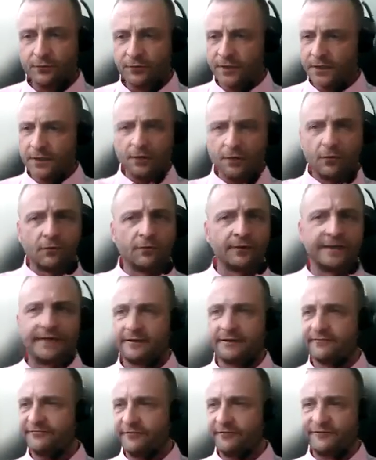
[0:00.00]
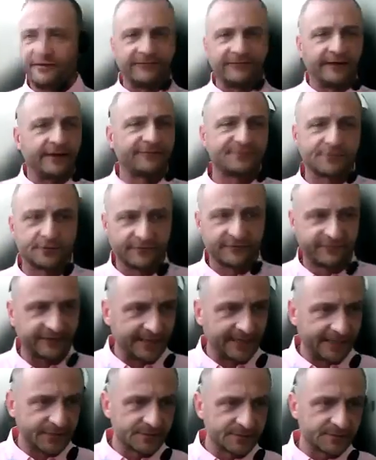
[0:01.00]
you can go and get 55
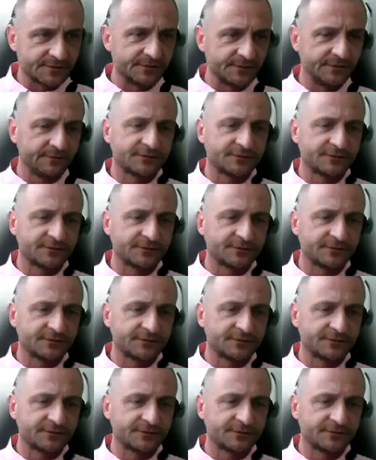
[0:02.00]
certifications.